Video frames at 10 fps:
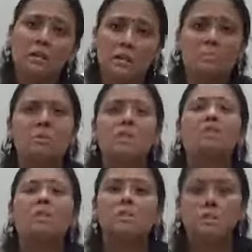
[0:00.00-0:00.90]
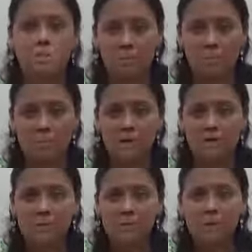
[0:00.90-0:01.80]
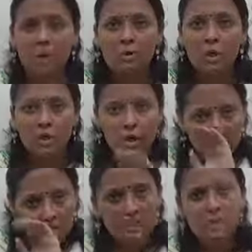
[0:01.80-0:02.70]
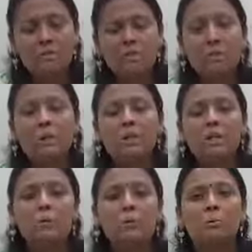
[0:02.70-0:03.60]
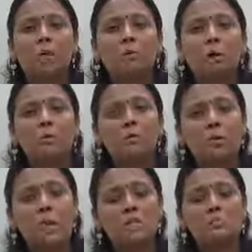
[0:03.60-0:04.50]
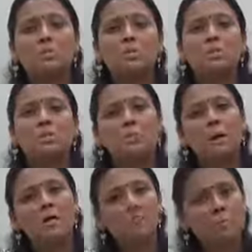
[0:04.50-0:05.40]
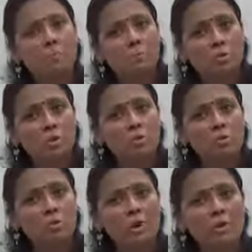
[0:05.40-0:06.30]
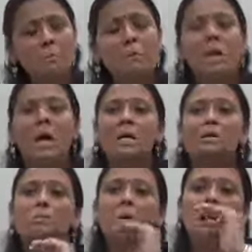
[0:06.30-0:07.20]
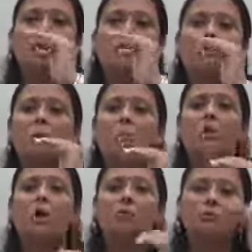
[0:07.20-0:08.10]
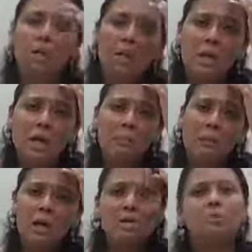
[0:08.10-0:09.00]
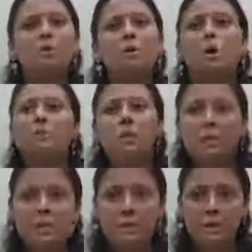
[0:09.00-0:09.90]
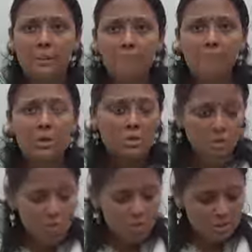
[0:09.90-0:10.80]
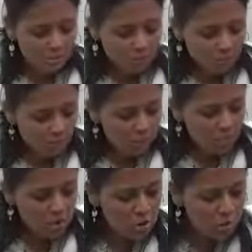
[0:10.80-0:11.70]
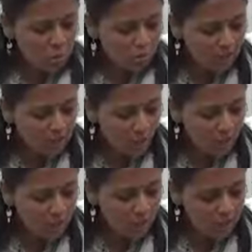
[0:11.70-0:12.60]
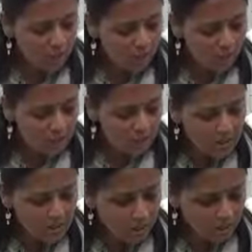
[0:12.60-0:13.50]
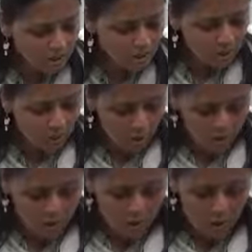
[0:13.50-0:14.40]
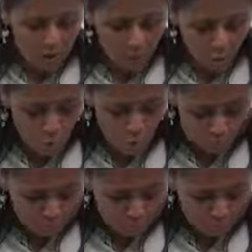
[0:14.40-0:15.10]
themselves is determined. For their individual equilibrium output has been determined, will be produced by them, and the price will be of the leader. So this is something which is the two broad category, and it is called the model of the low